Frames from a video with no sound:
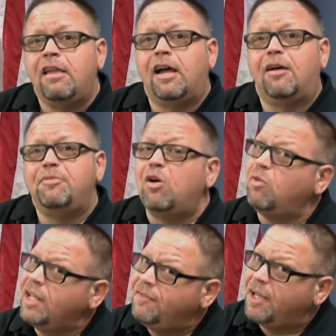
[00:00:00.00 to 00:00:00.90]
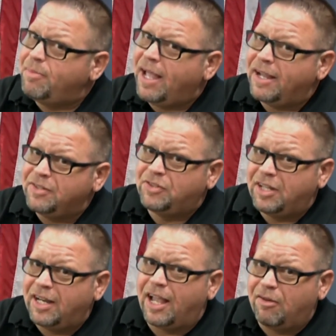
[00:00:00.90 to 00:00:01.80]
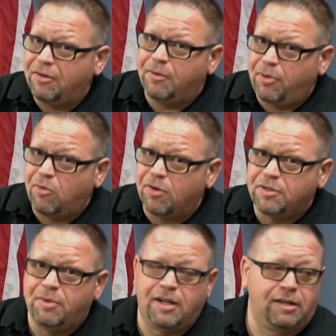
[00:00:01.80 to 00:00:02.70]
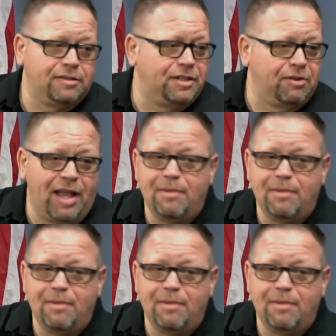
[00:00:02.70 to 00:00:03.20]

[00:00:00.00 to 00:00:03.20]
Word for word: um, don't leave that package sitting out on your porch because you know mm-hmm.